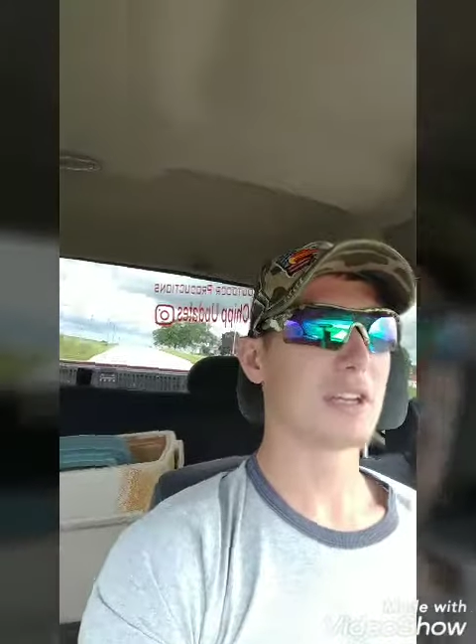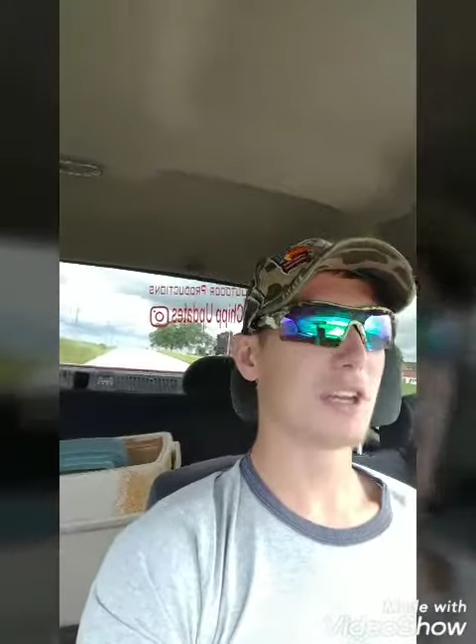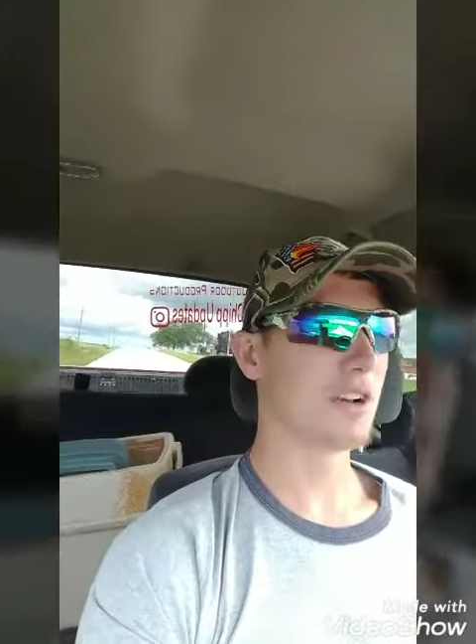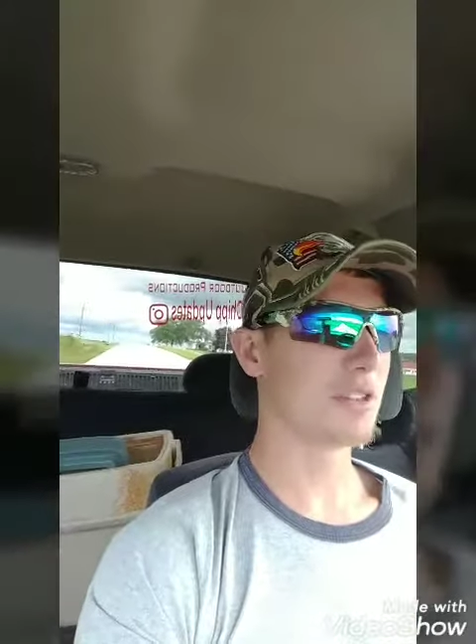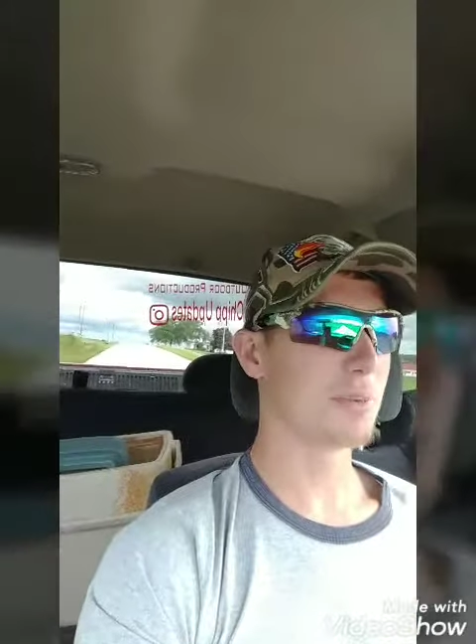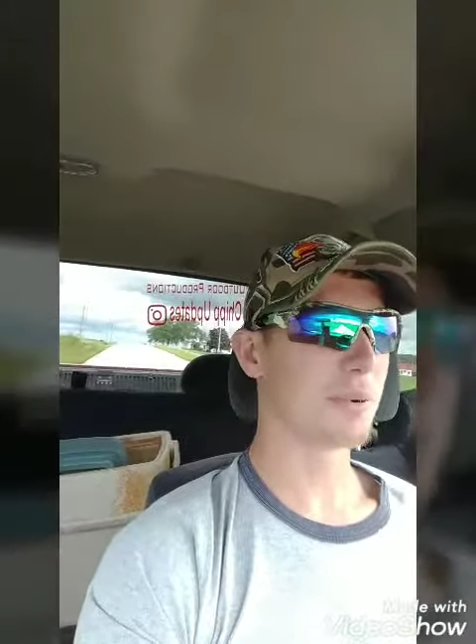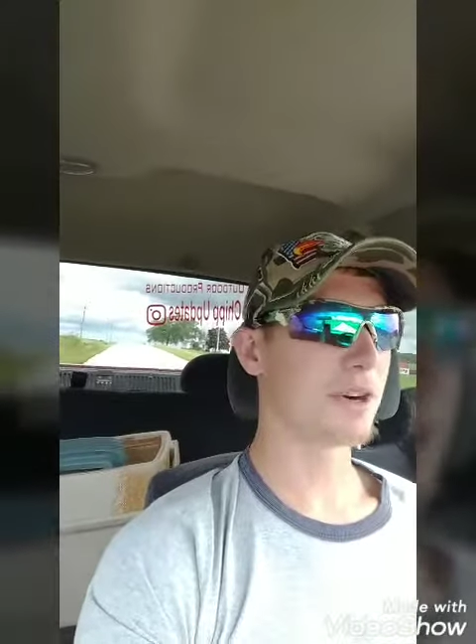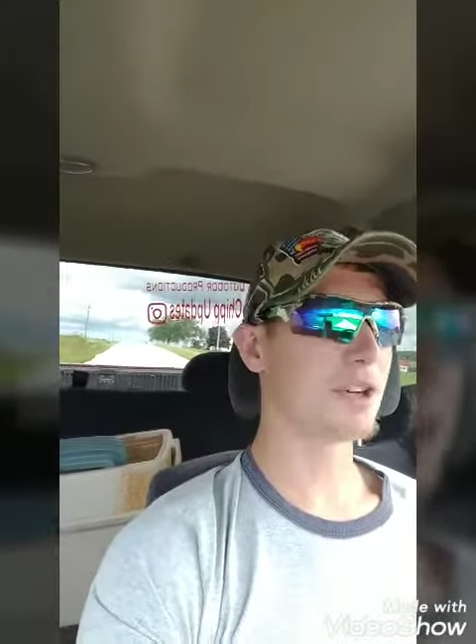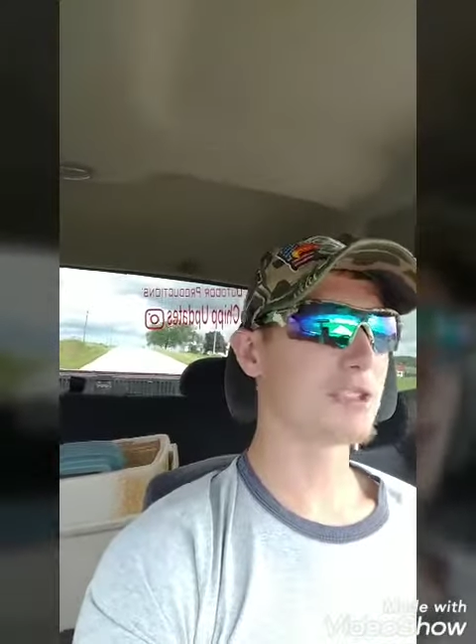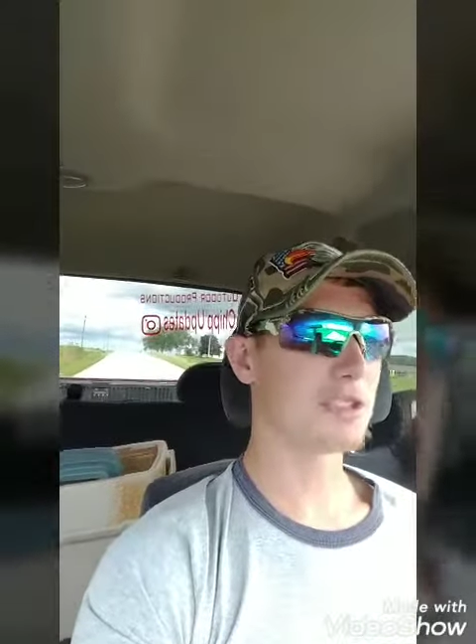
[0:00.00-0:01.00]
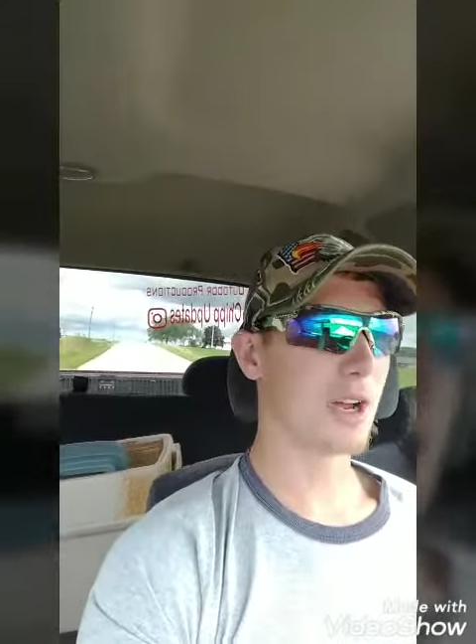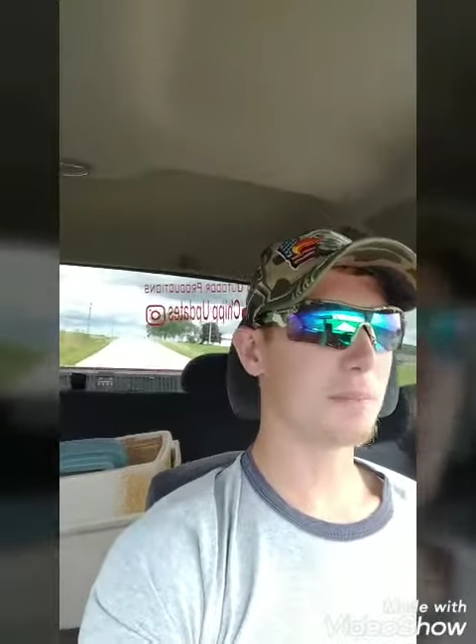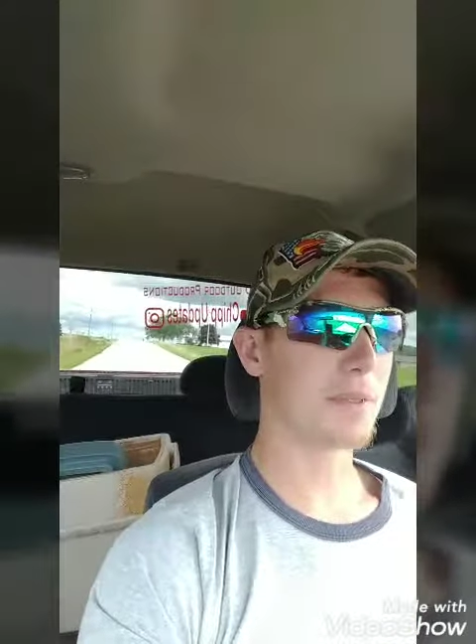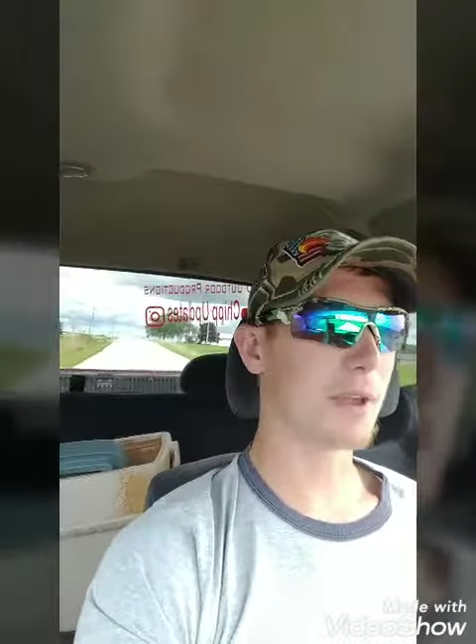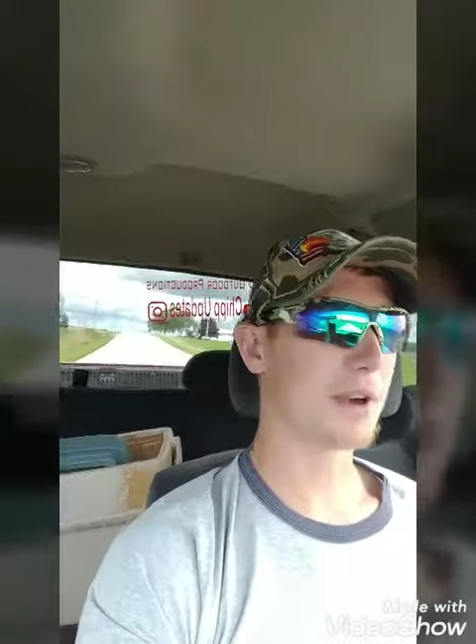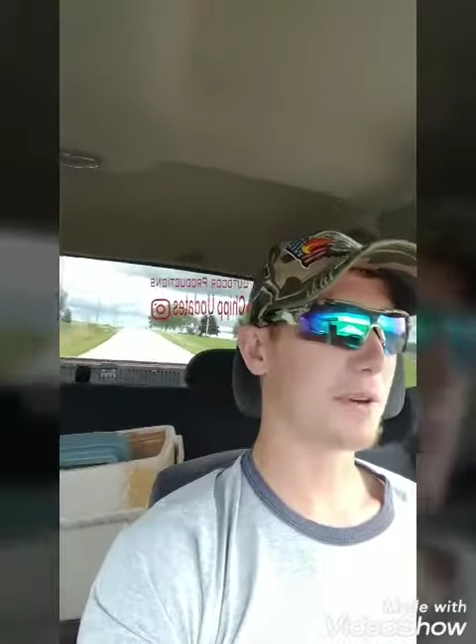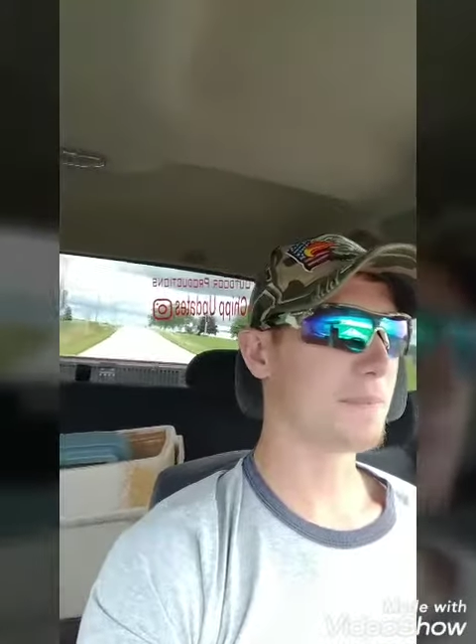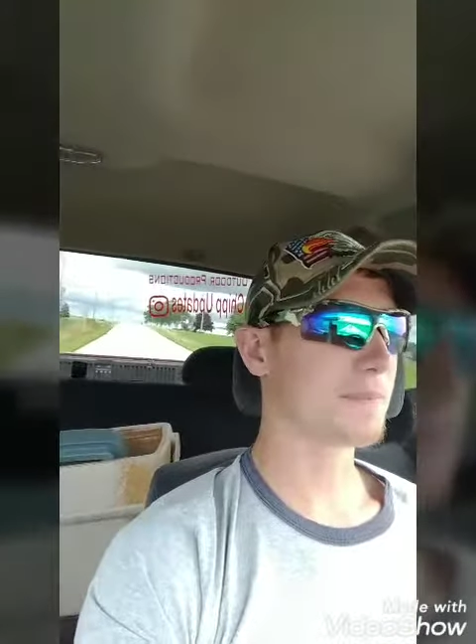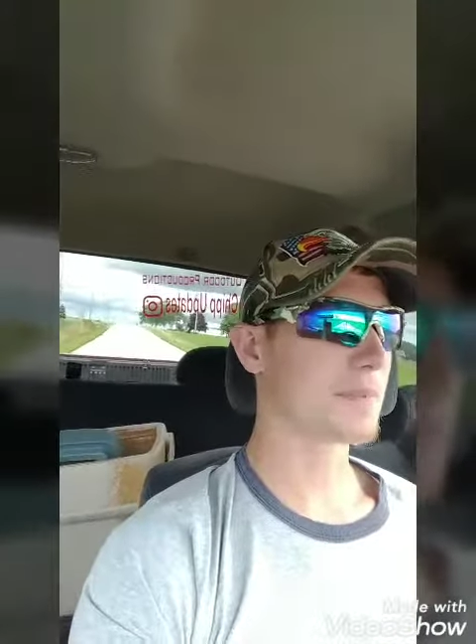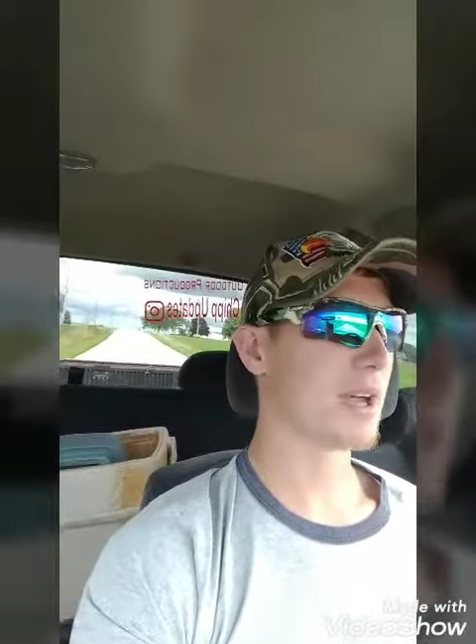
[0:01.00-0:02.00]
Killed the perch up there
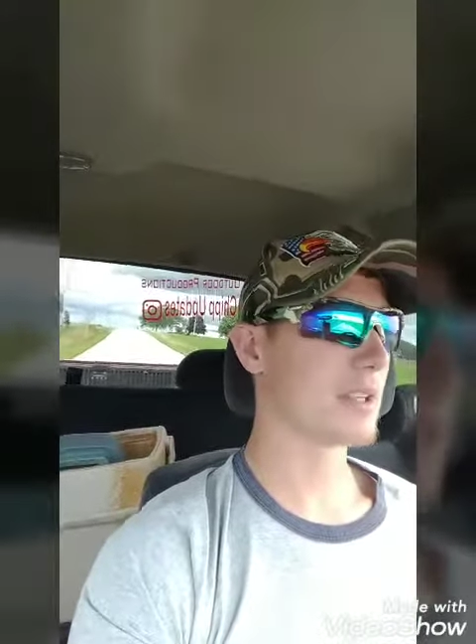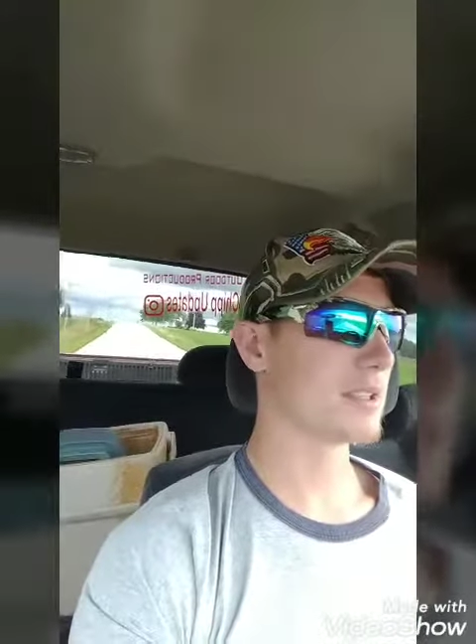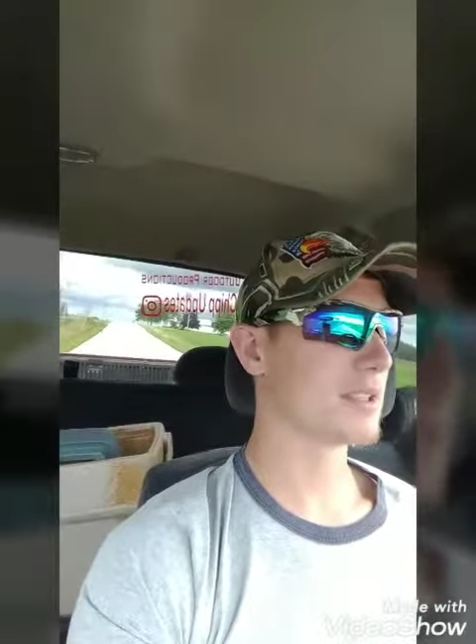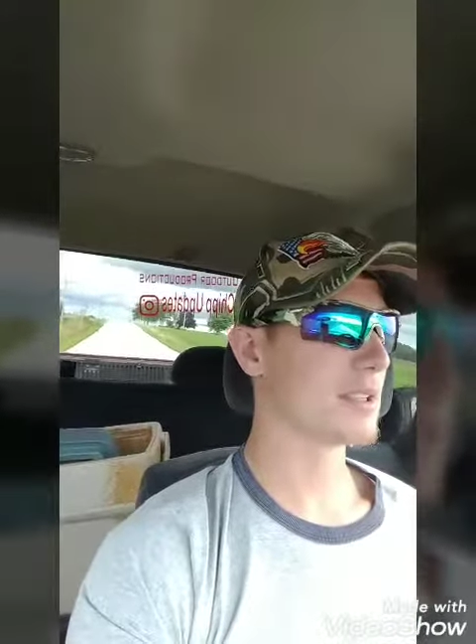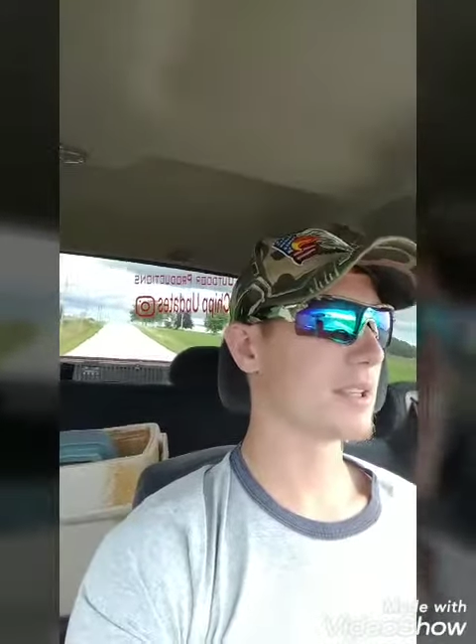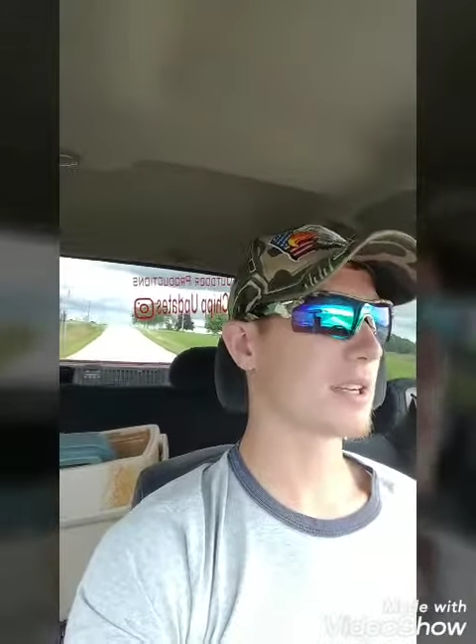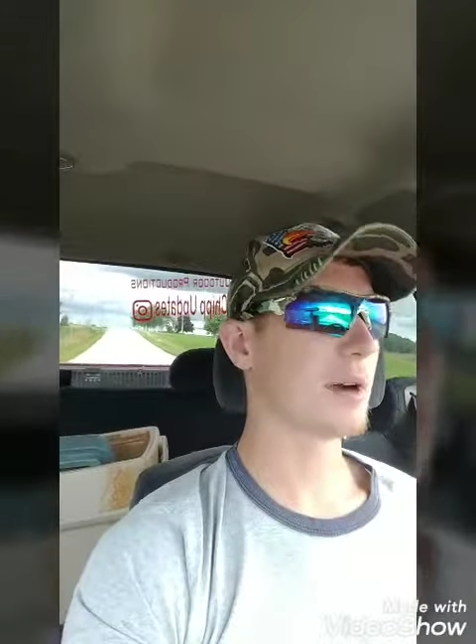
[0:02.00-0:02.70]
on